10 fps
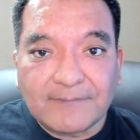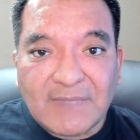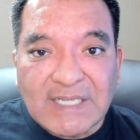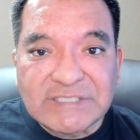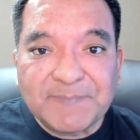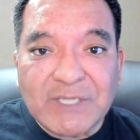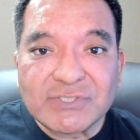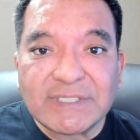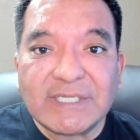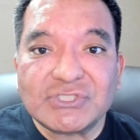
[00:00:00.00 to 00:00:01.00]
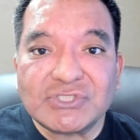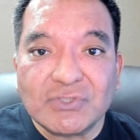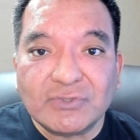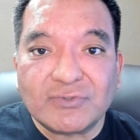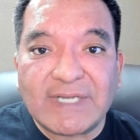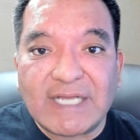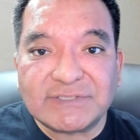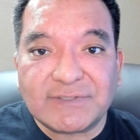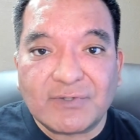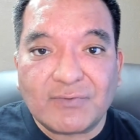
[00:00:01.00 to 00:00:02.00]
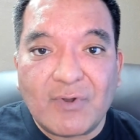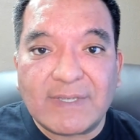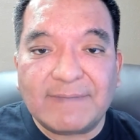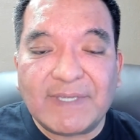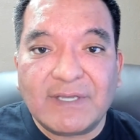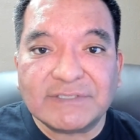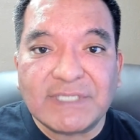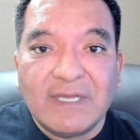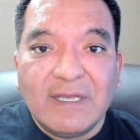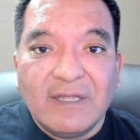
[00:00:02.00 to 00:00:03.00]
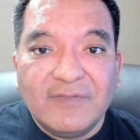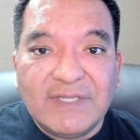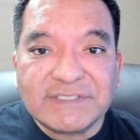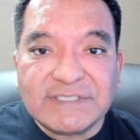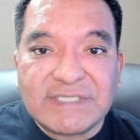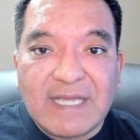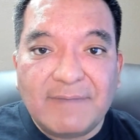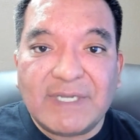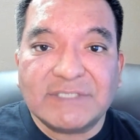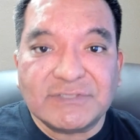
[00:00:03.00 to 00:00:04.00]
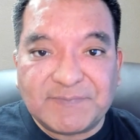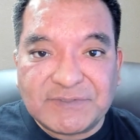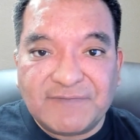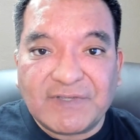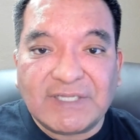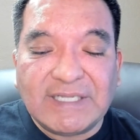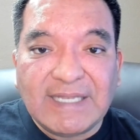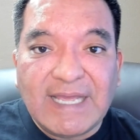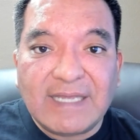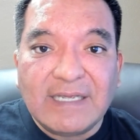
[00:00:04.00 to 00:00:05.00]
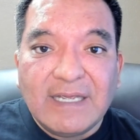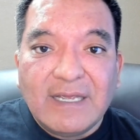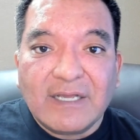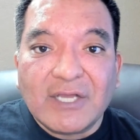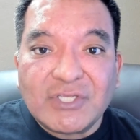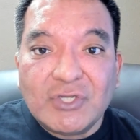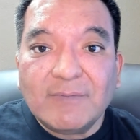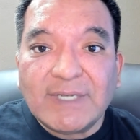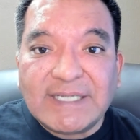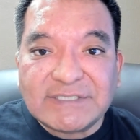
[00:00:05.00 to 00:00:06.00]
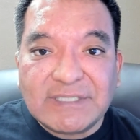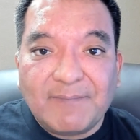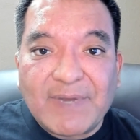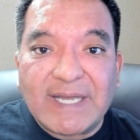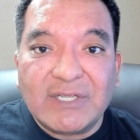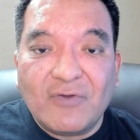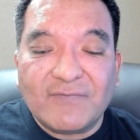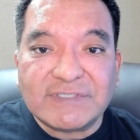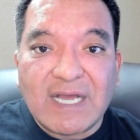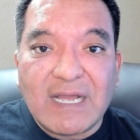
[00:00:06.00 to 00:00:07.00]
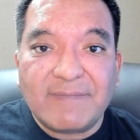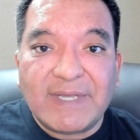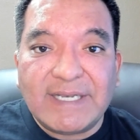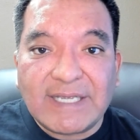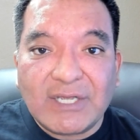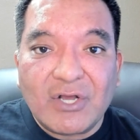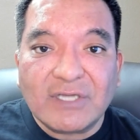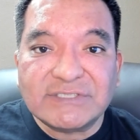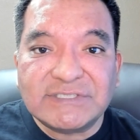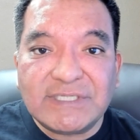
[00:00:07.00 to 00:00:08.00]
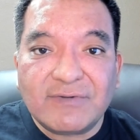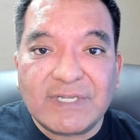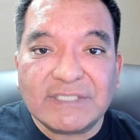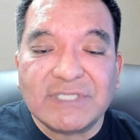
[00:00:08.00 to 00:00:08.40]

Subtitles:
especially in children as they're growing, because these contaminants, or specifically lead, accumulates in the body over time, and it can cause serious